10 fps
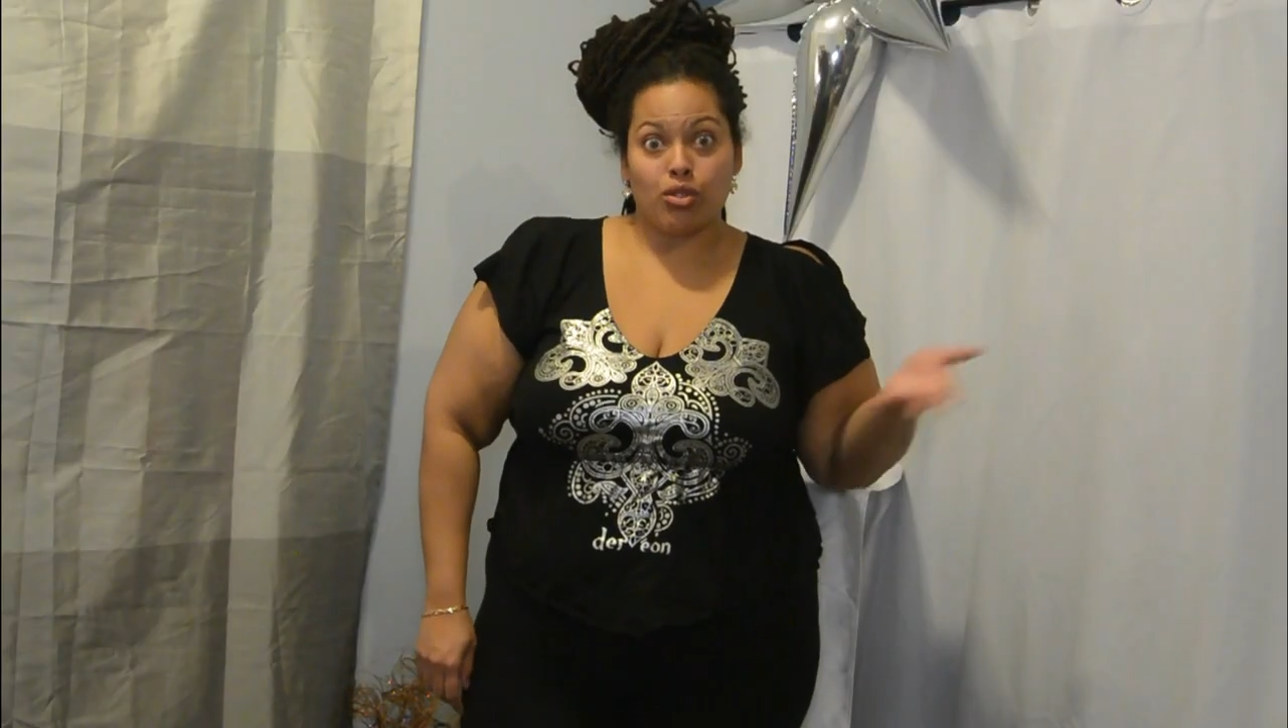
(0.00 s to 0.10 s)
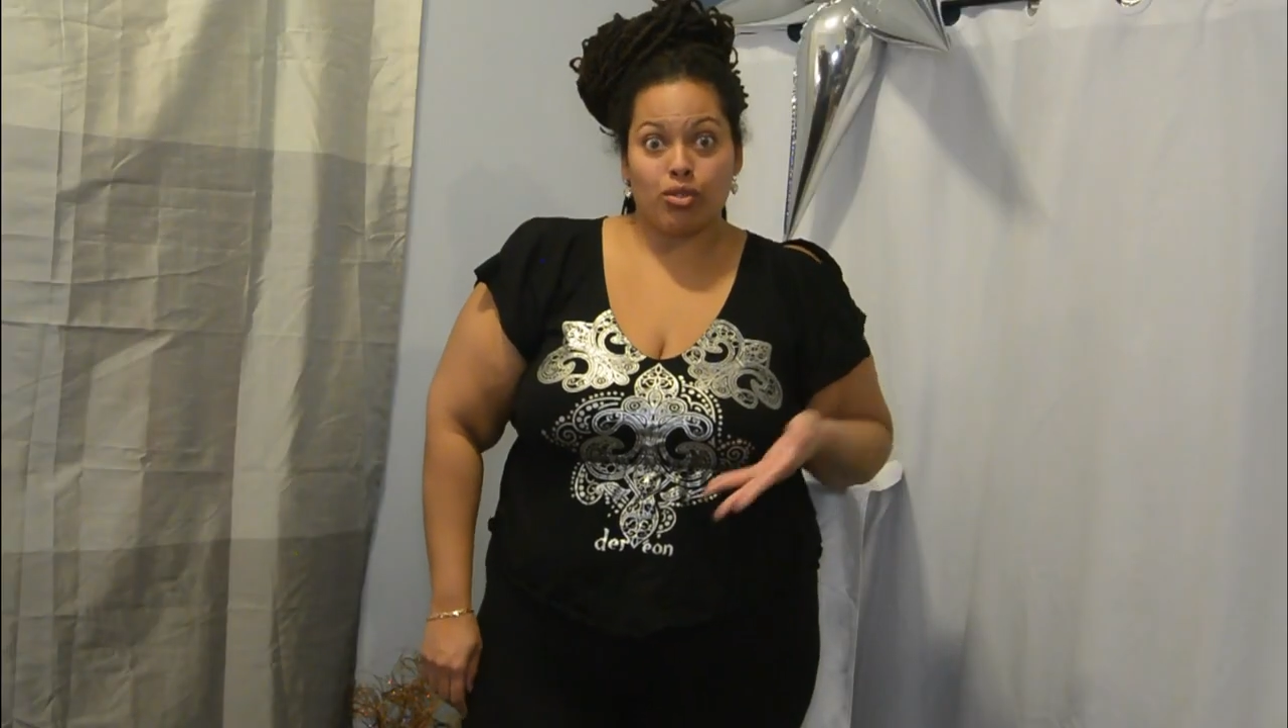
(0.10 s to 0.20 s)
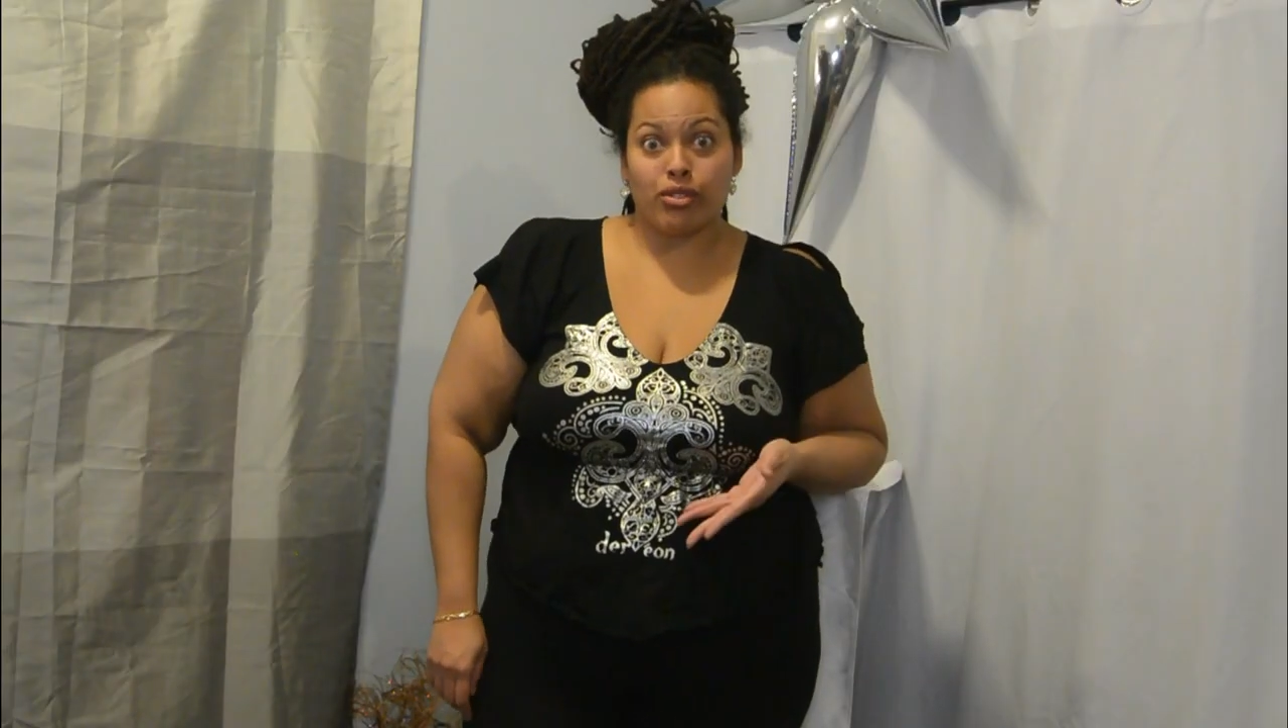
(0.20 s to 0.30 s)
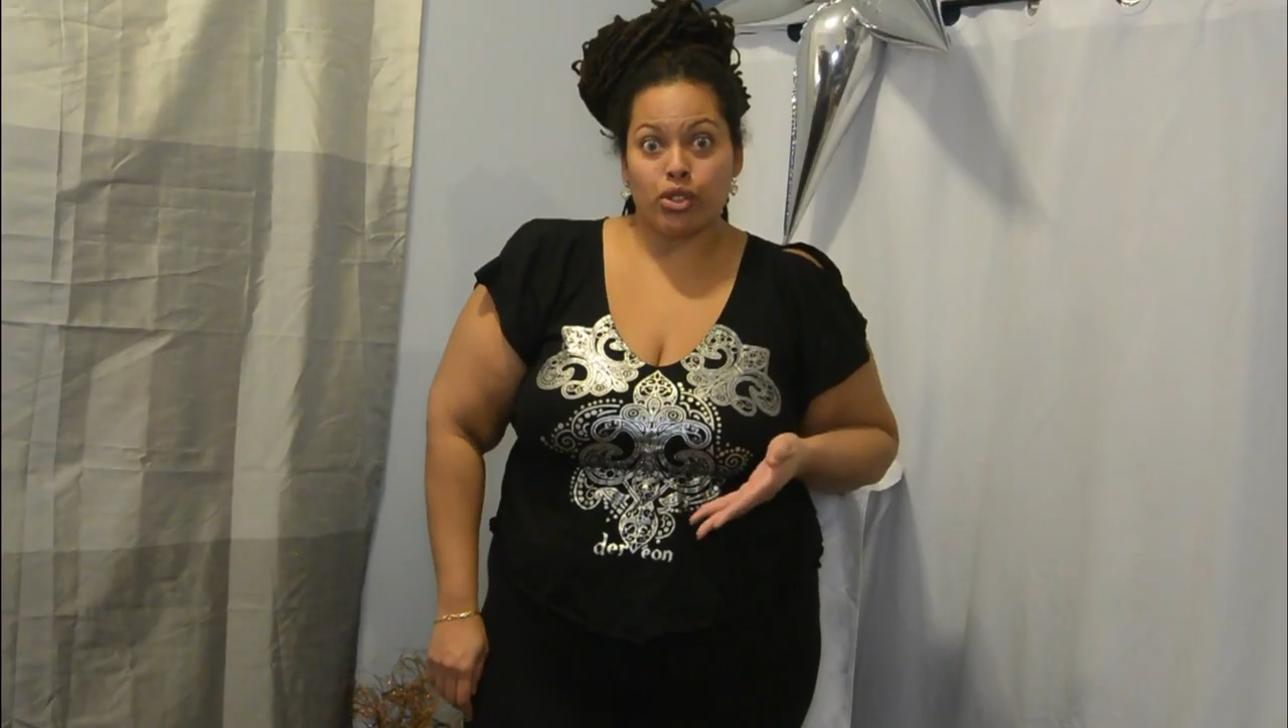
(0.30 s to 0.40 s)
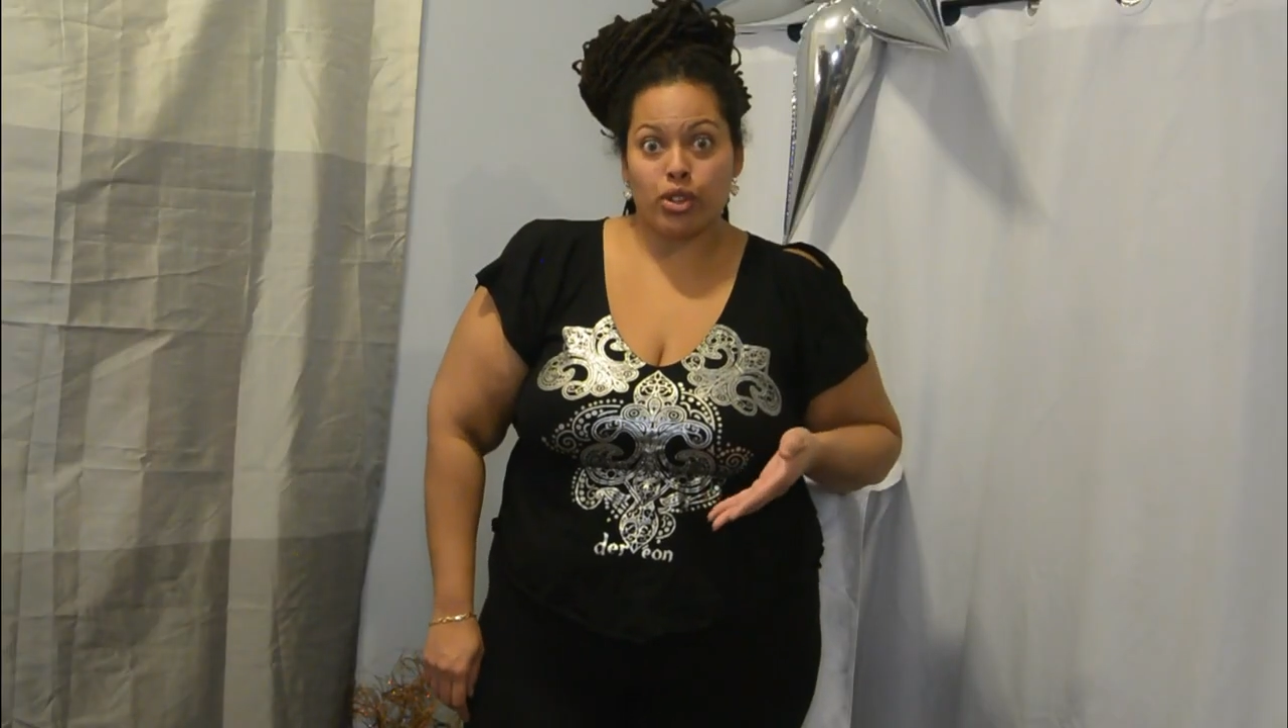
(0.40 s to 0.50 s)

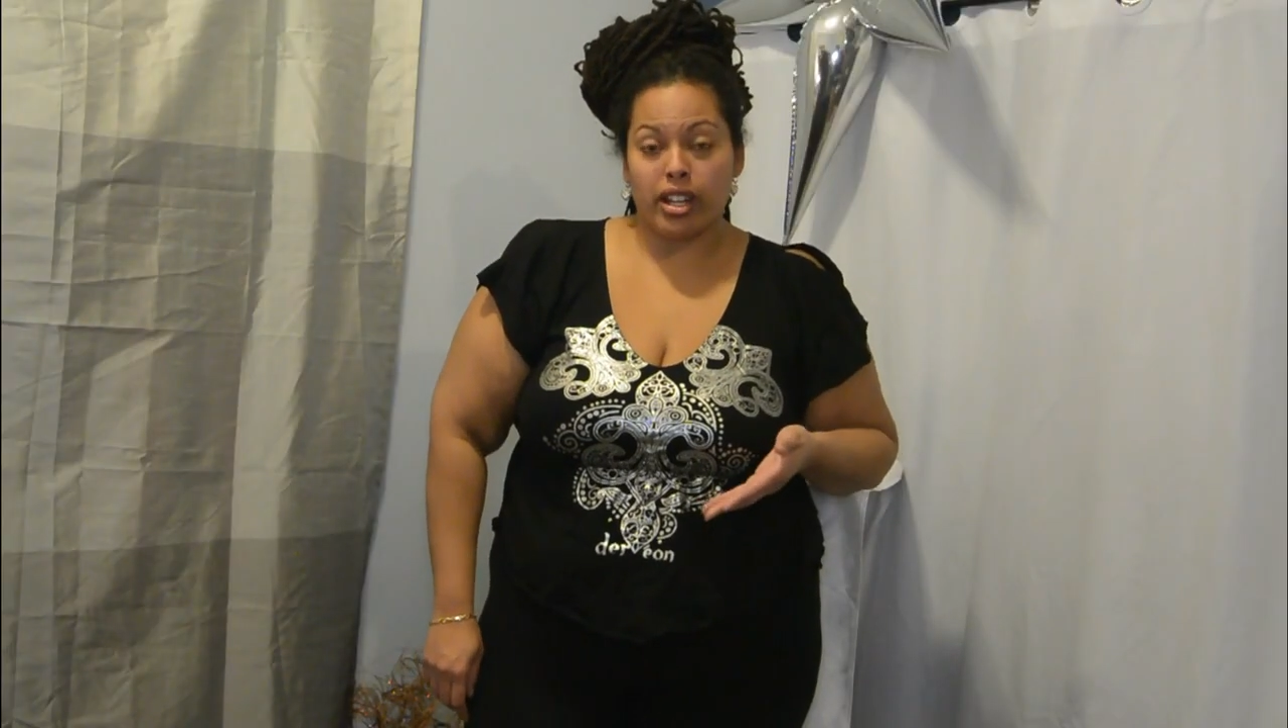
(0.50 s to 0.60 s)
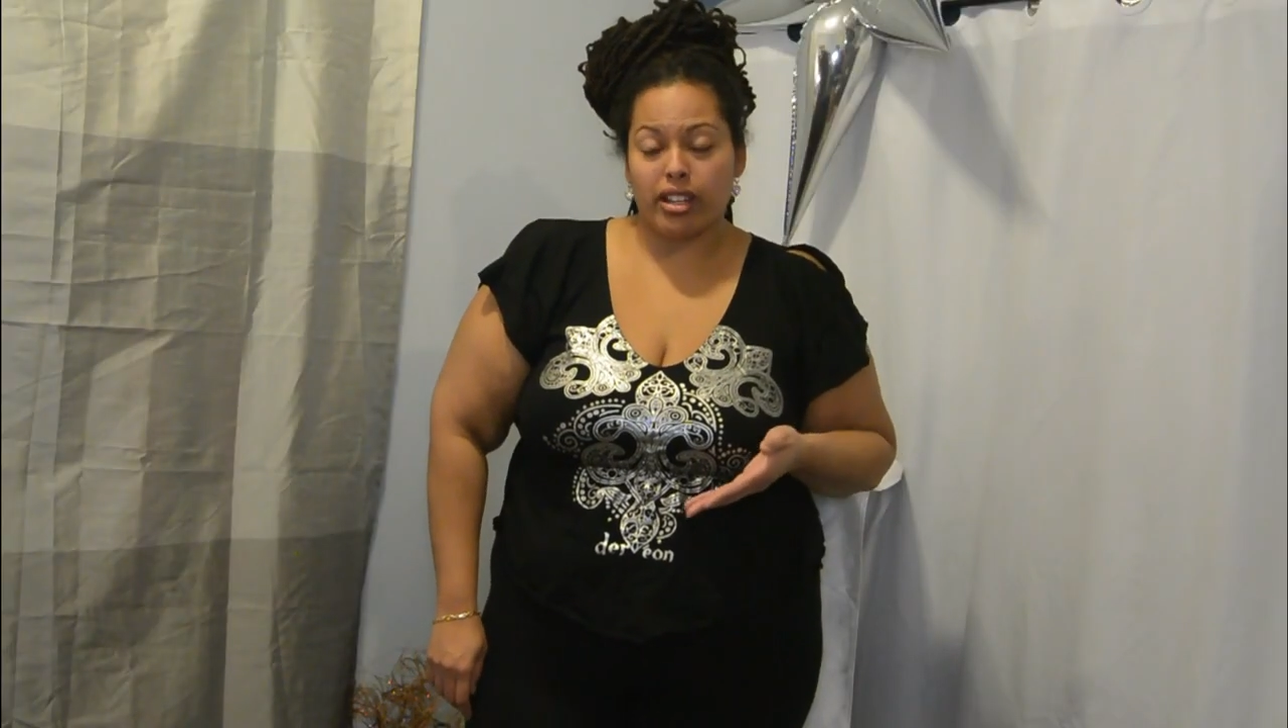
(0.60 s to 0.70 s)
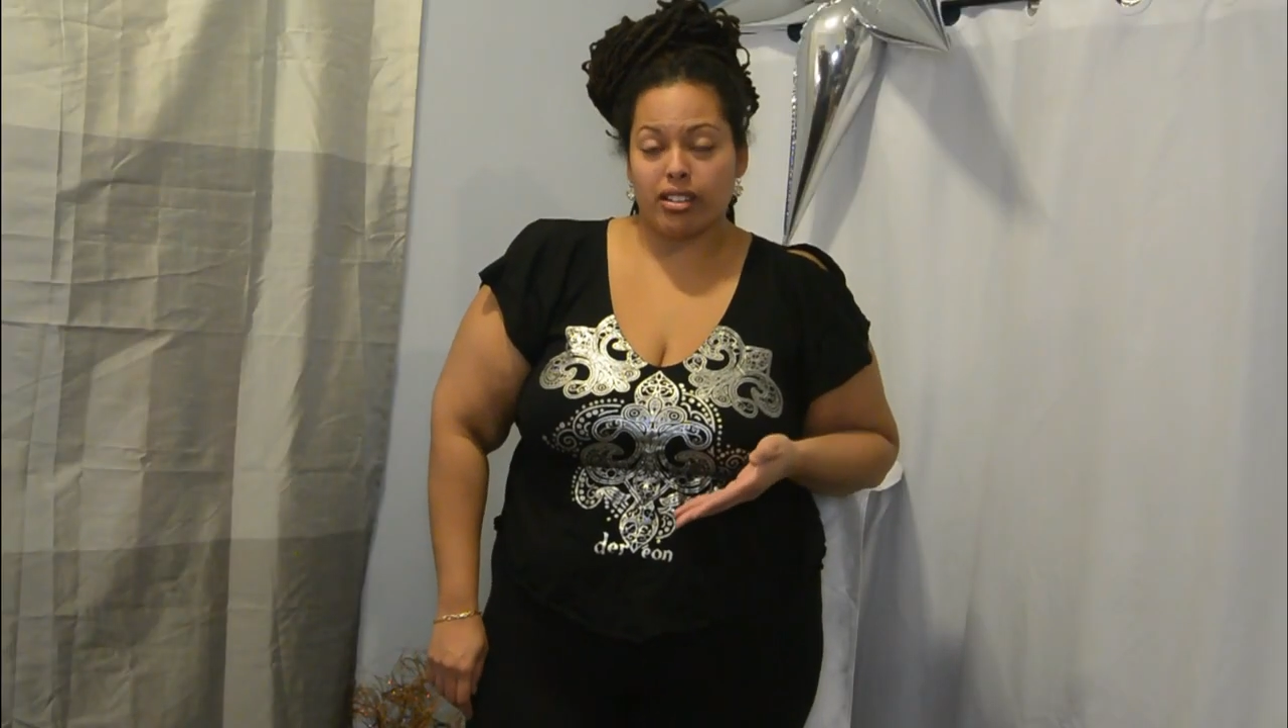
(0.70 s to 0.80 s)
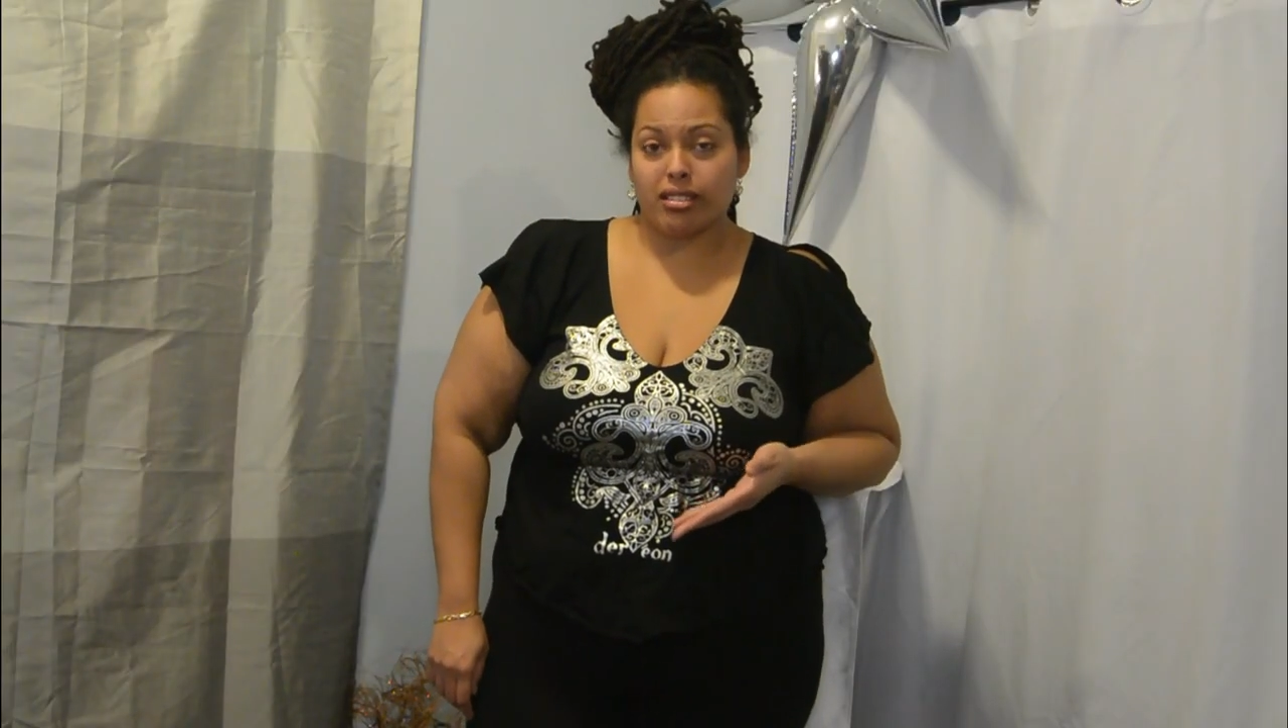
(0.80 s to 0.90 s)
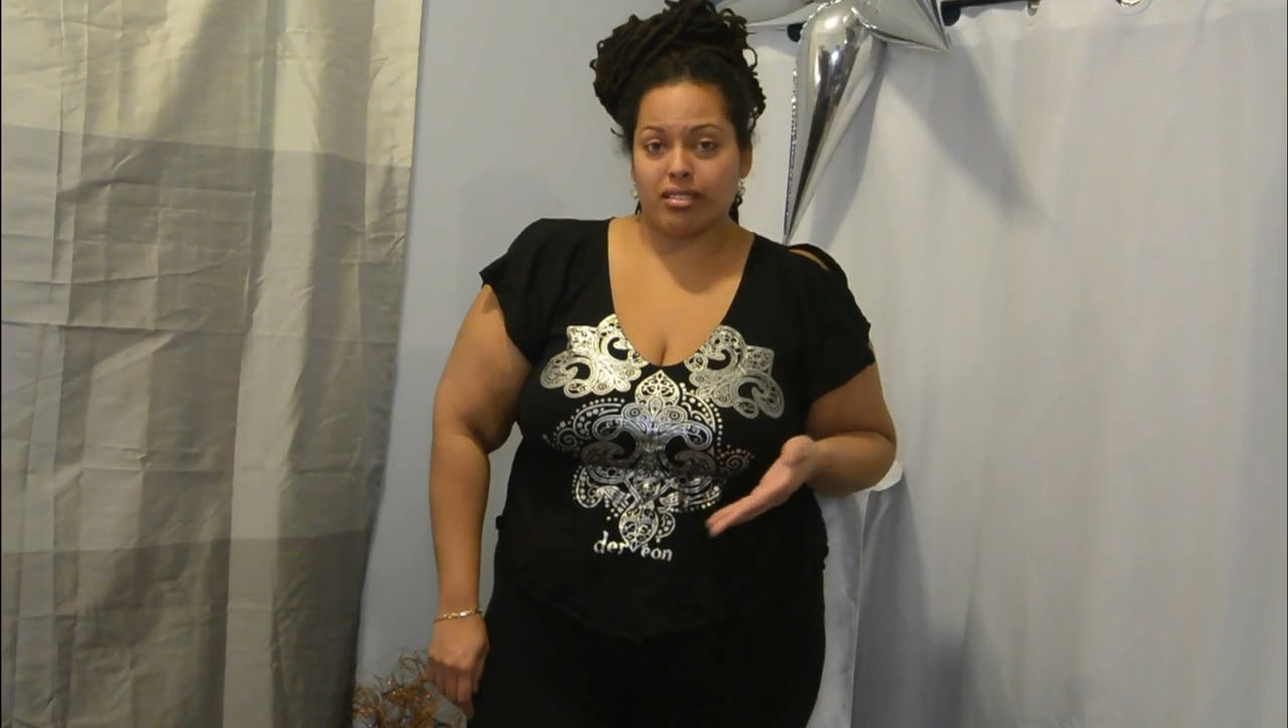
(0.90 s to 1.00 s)
Nova try
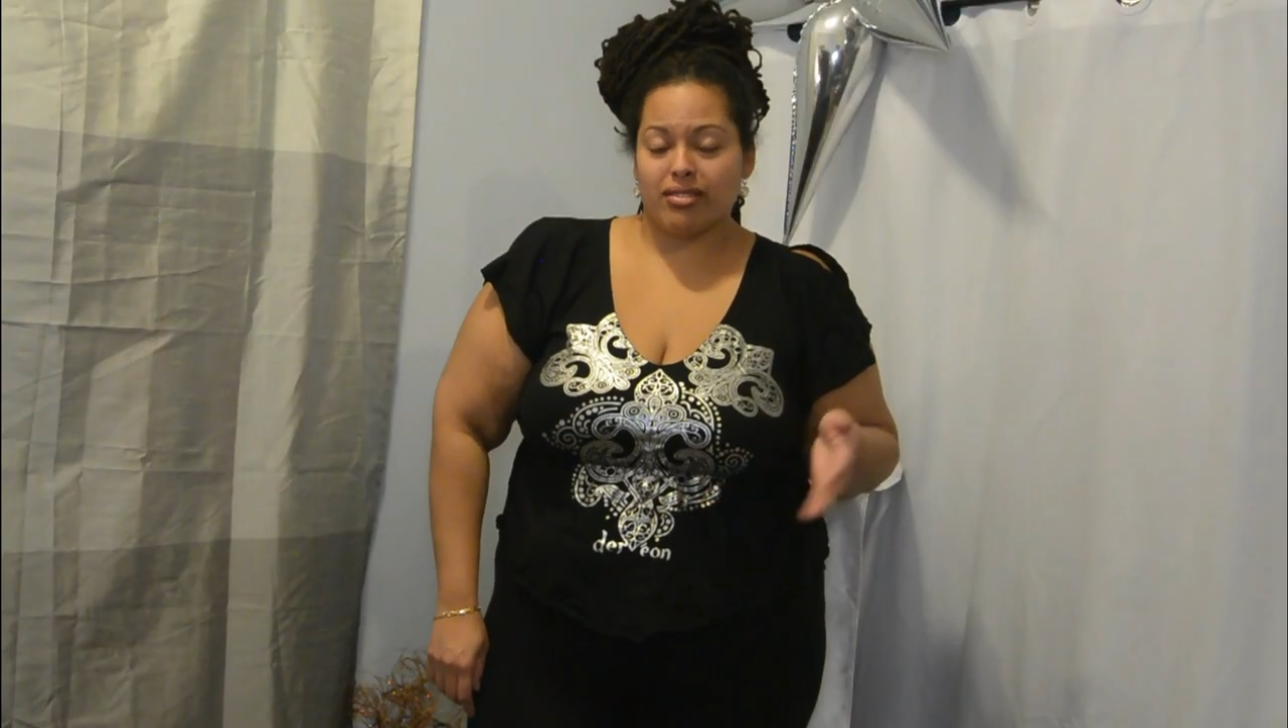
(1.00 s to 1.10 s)
on.